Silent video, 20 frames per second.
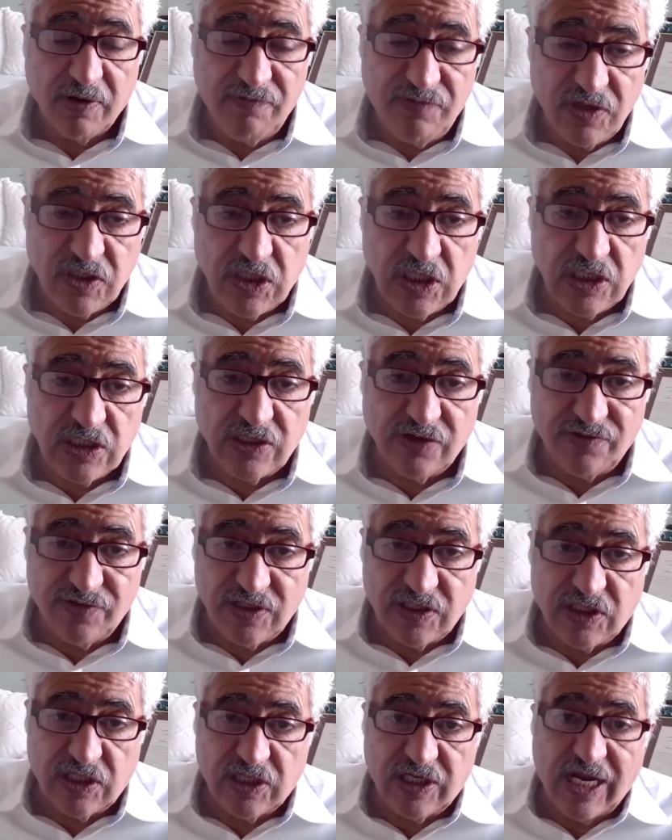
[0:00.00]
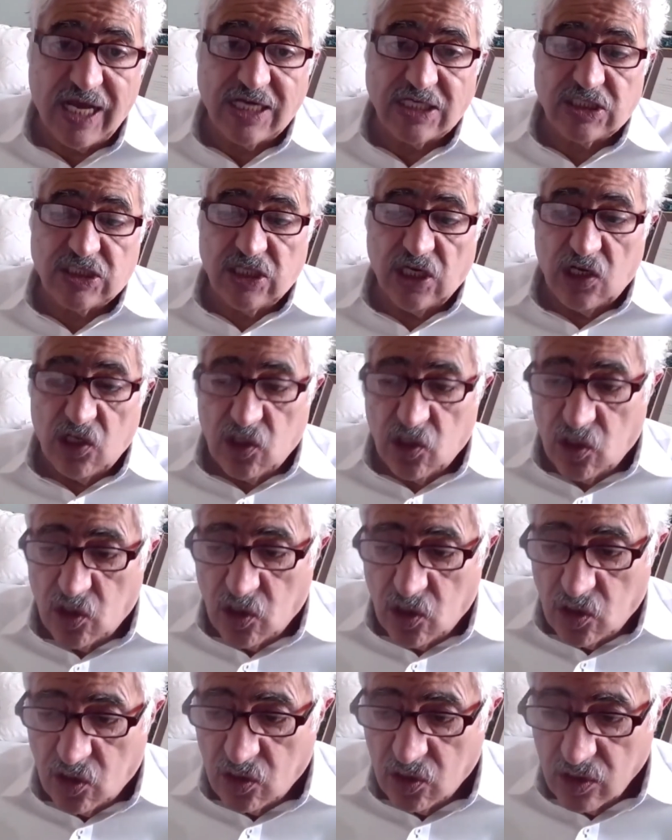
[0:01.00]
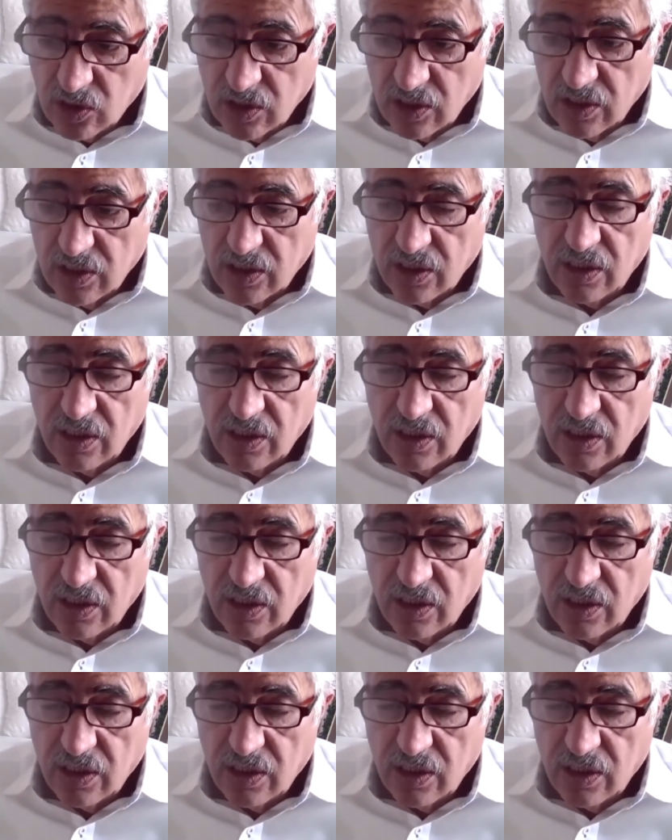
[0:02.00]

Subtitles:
provisions of international law